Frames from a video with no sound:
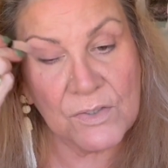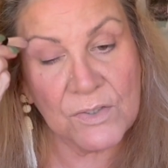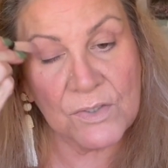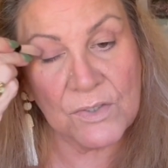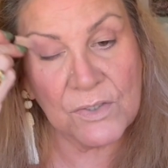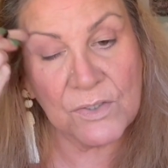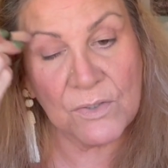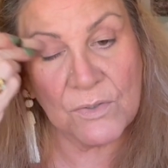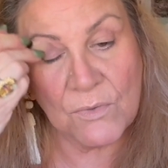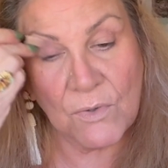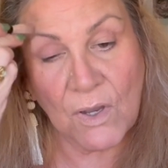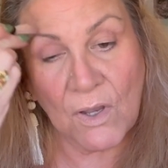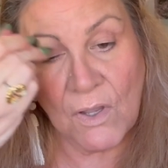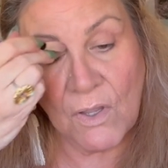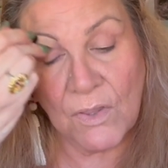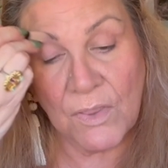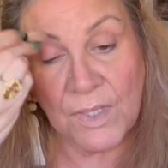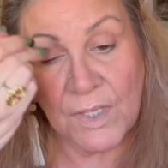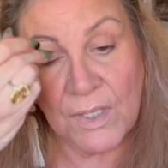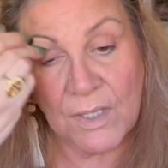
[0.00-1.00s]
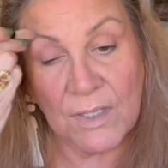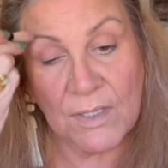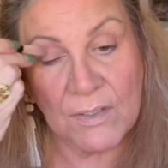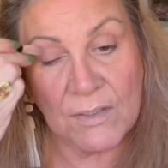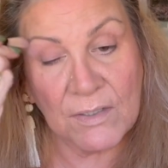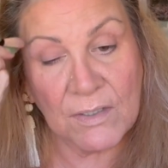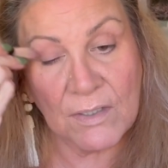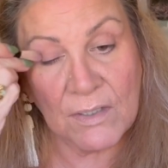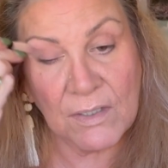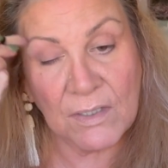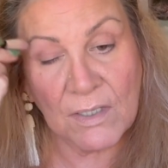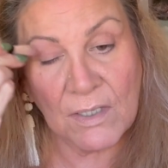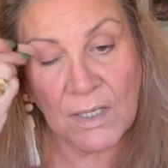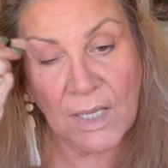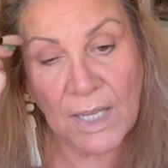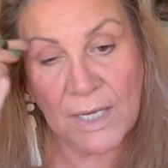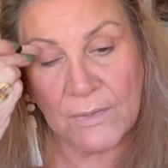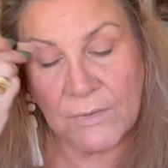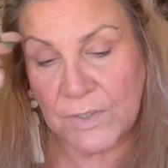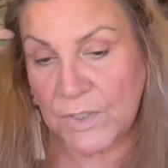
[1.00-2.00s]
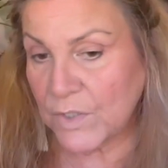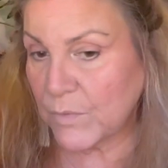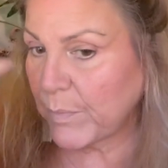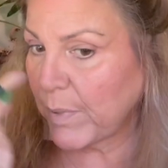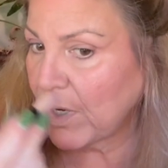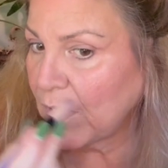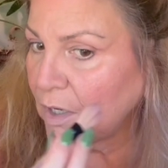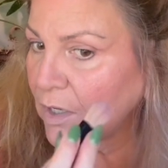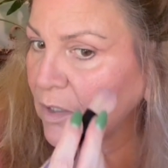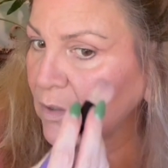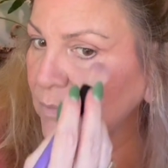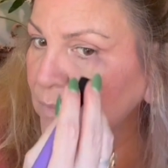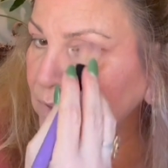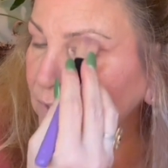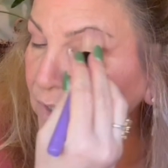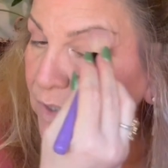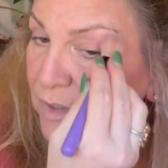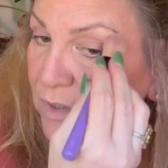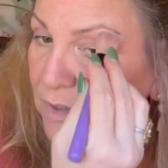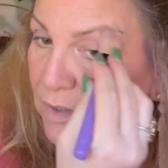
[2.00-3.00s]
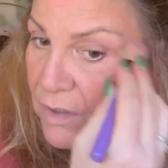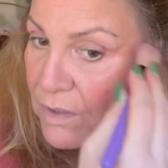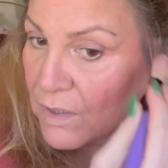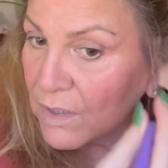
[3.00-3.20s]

do all the Irish pubs and